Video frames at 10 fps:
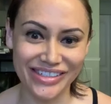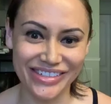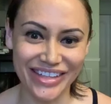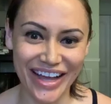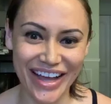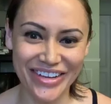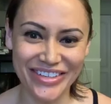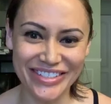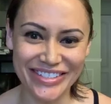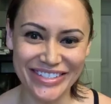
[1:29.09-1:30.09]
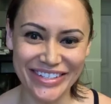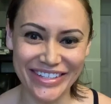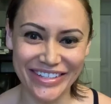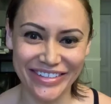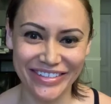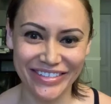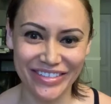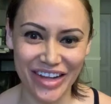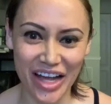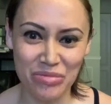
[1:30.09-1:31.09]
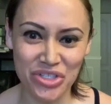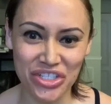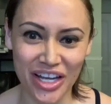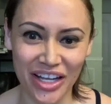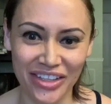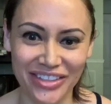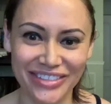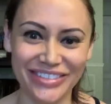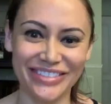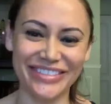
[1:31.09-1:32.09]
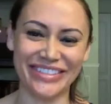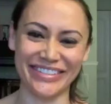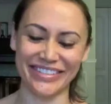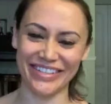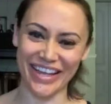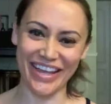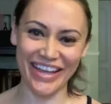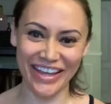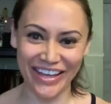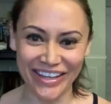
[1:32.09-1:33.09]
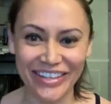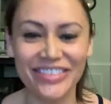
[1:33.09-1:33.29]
Hi Christy. Hi Michelle. Hey.